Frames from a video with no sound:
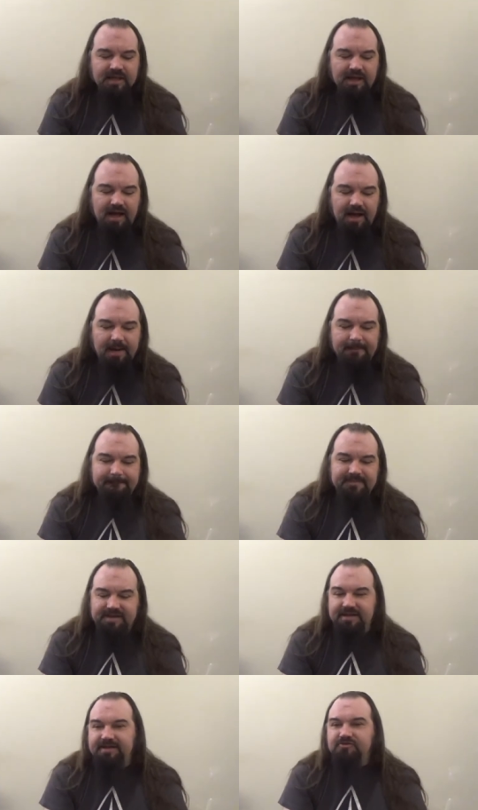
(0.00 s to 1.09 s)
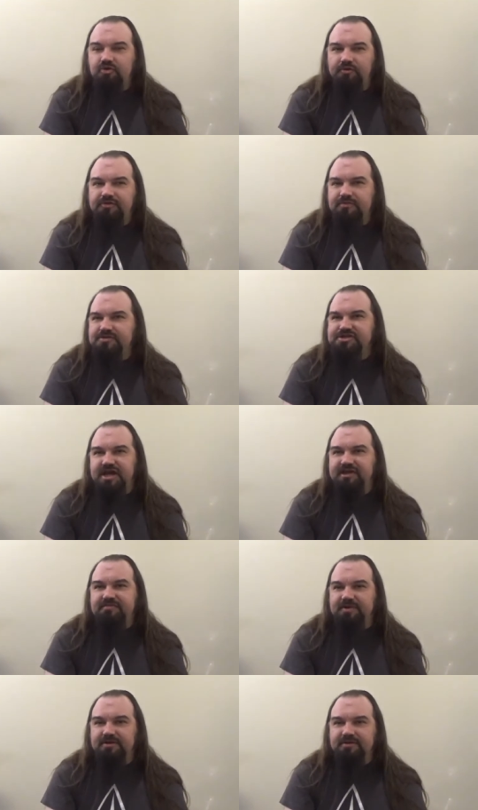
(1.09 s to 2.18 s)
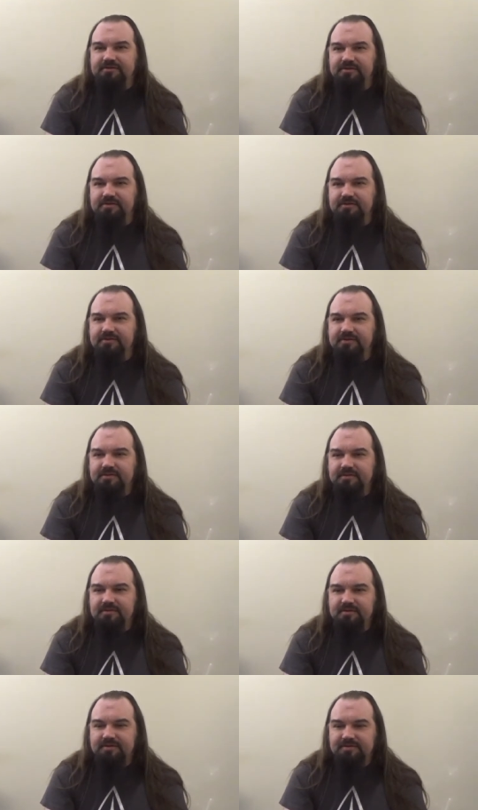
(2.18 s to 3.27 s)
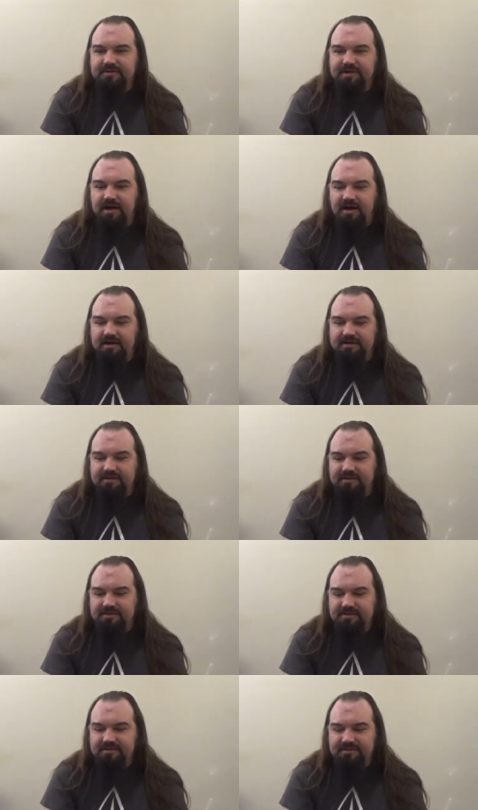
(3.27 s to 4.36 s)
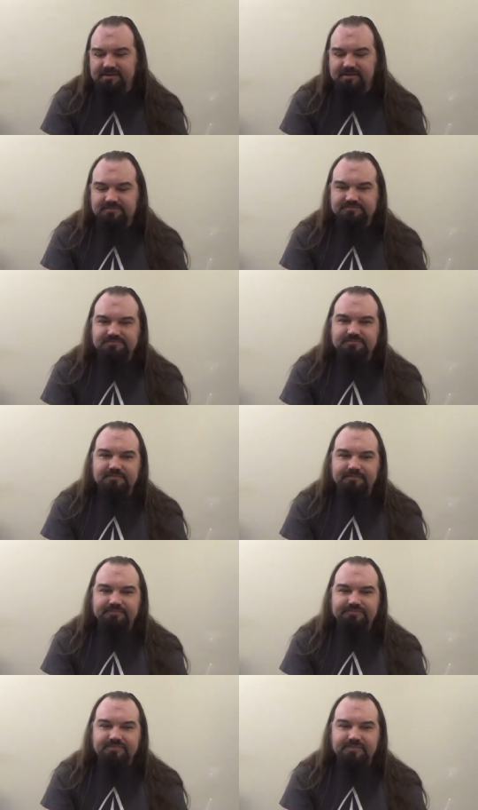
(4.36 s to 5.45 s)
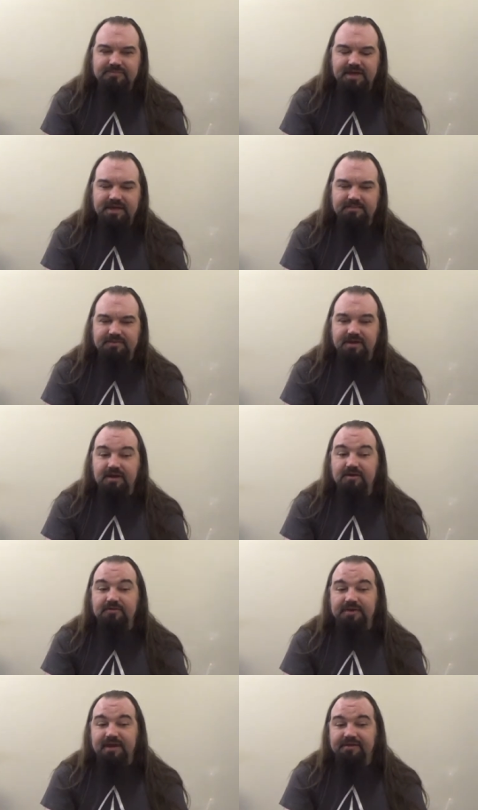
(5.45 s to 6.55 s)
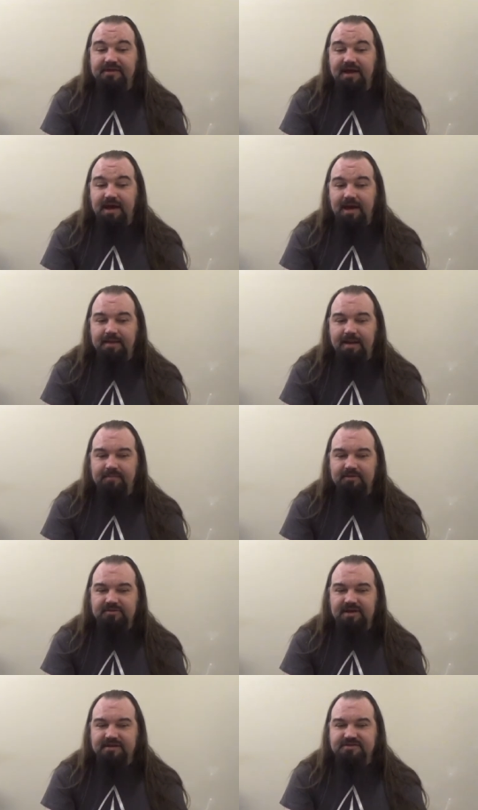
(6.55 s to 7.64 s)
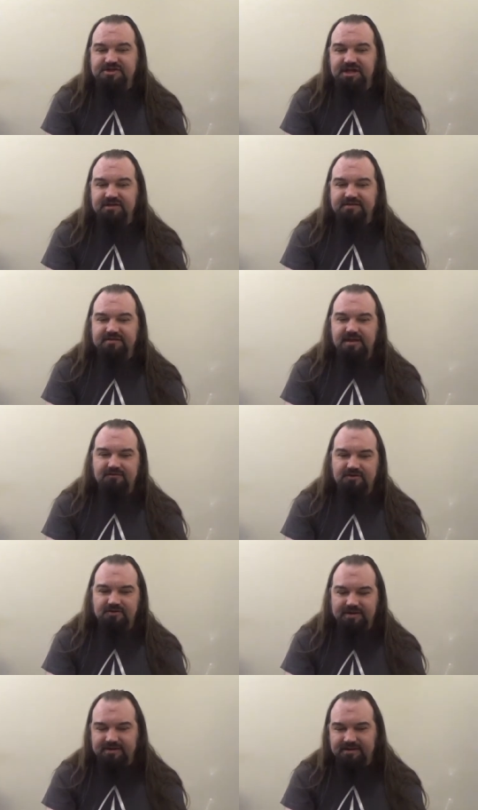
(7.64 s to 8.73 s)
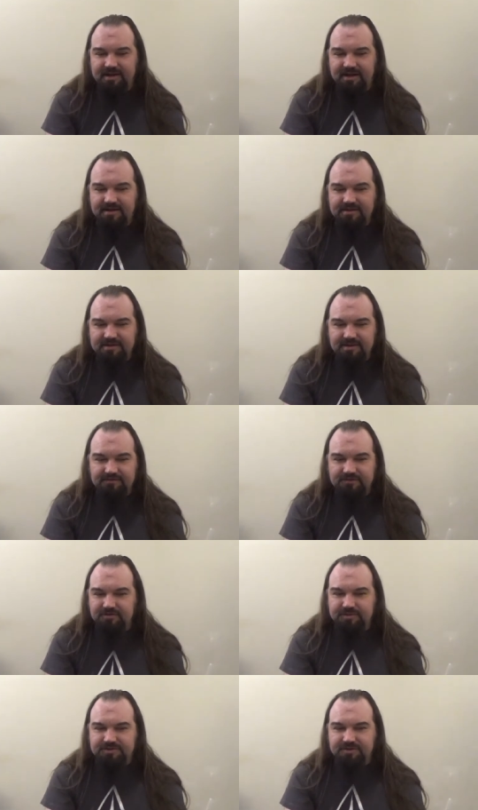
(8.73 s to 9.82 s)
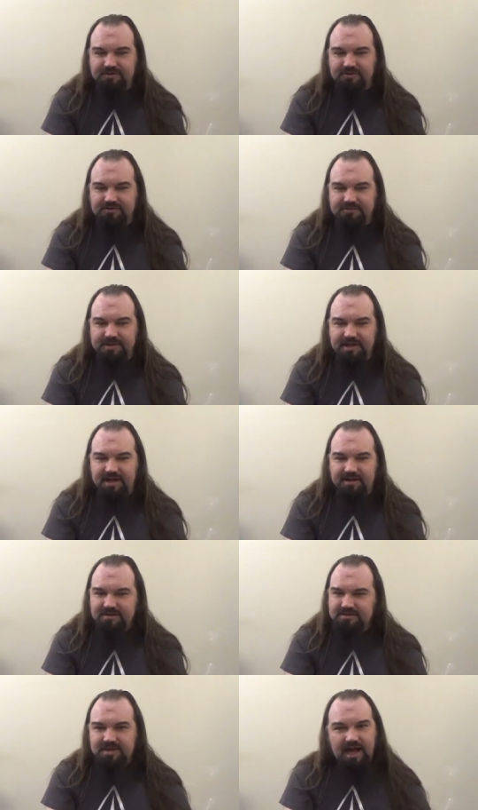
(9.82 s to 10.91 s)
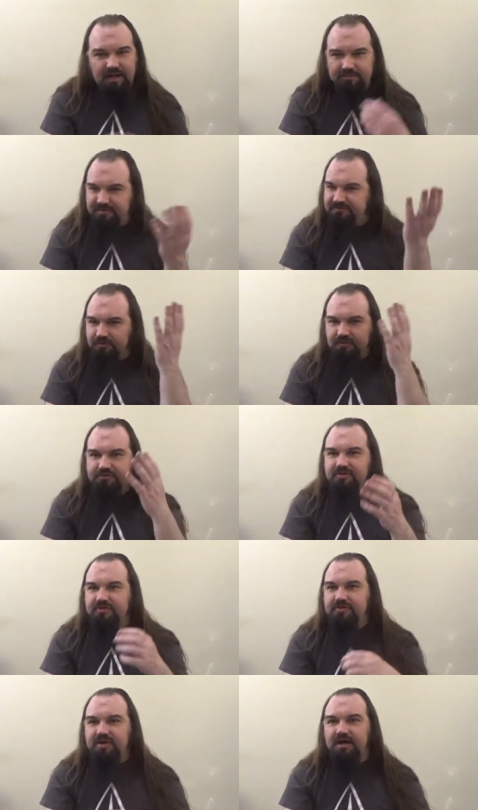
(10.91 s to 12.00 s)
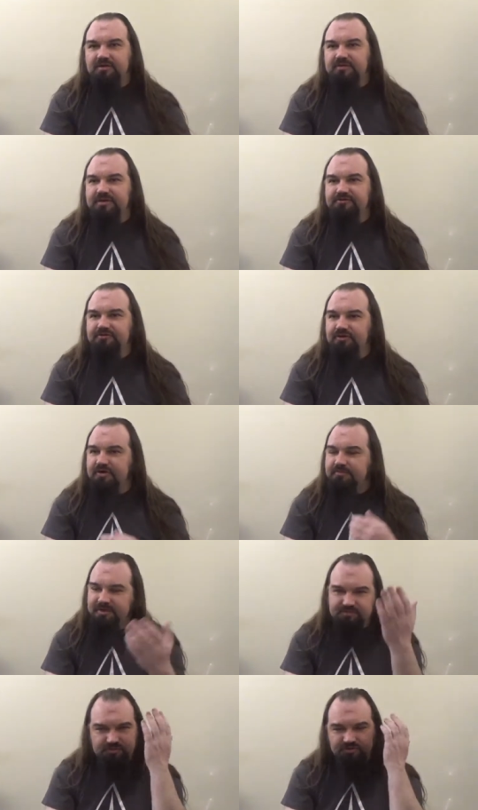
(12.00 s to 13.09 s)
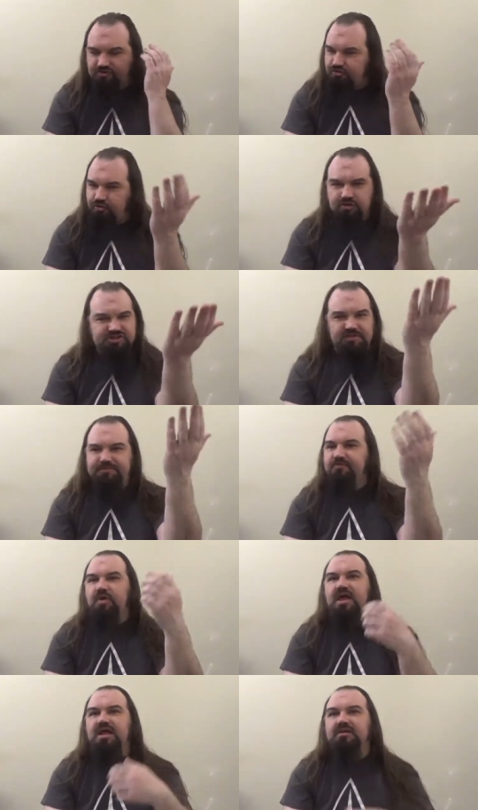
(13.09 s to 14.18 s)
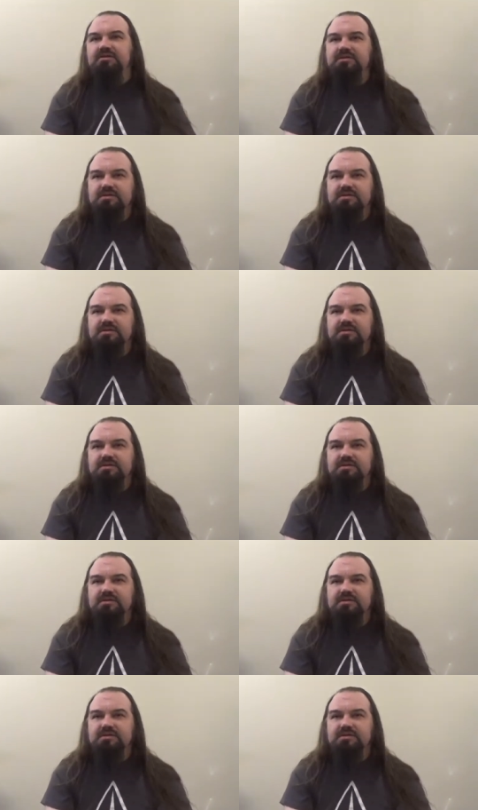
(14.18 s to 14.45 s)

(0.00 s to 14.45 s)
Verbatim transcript: Um, he quotes some Shakespeare to to Togg to, you know, make him think, "Oh yes, I, I, I'm Loxana's jealous lover, and uh, if you don't return her to me, I, I'll be forced to not only destroy her, but you destroy your ship as well."